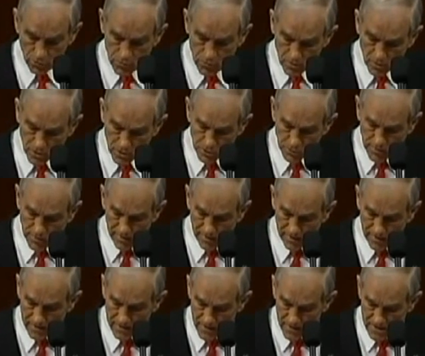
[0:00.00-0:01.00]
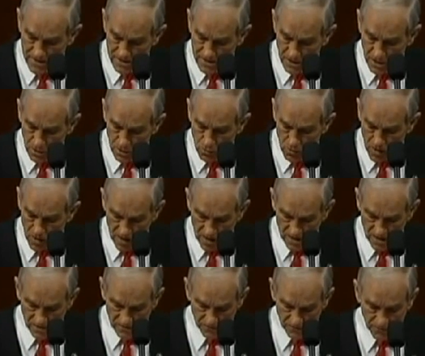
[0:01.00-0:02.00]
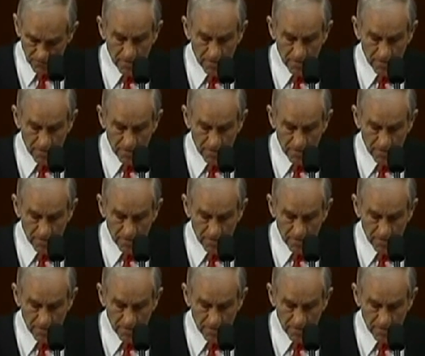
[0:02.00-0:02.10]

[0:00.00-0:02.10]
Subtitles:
The real threat doesn't arise